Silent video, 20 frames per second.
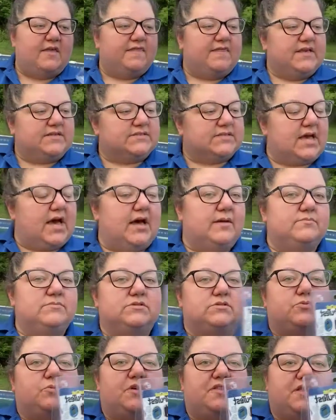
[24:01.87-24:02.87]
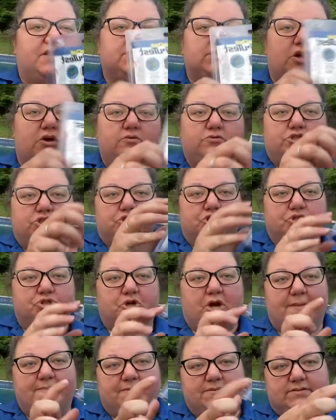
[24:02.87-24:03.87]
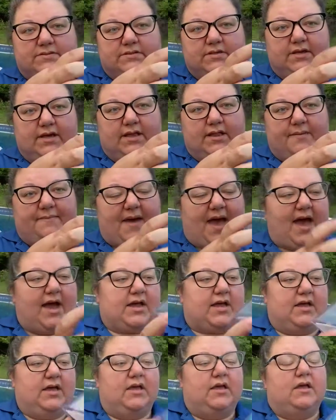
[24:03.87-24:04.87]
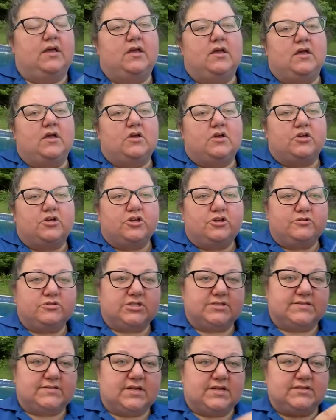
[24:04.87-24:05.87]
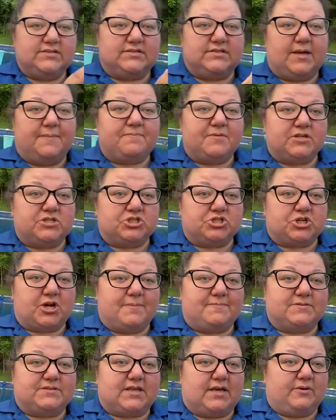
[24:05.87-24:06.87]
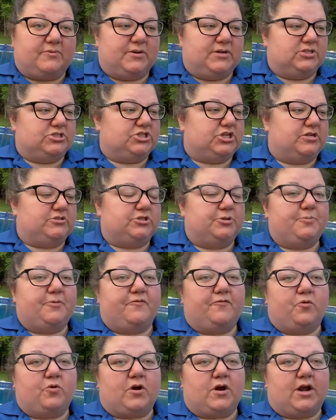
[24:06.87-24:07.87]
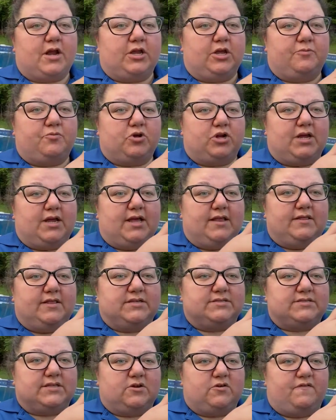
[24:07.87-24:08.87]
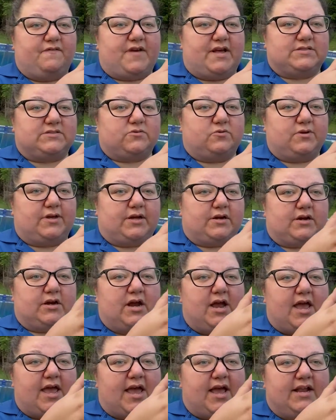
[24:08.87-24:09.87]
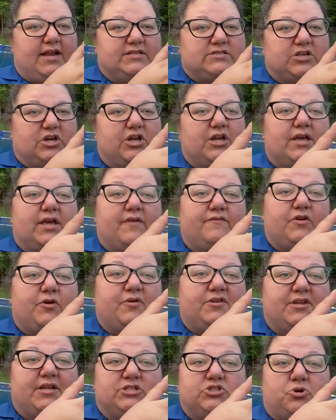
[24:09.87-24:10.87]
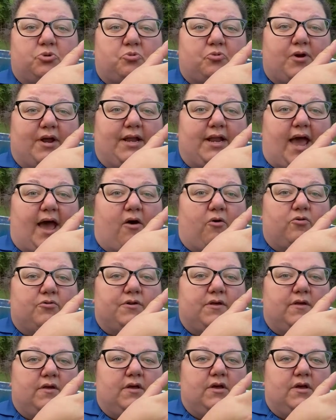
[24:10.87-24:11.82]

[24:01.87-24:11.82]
This comes with its own strips in the back. You just dip the strips like we showed you before, and you put it in this little vessel here, and it's going to give you a digital readout.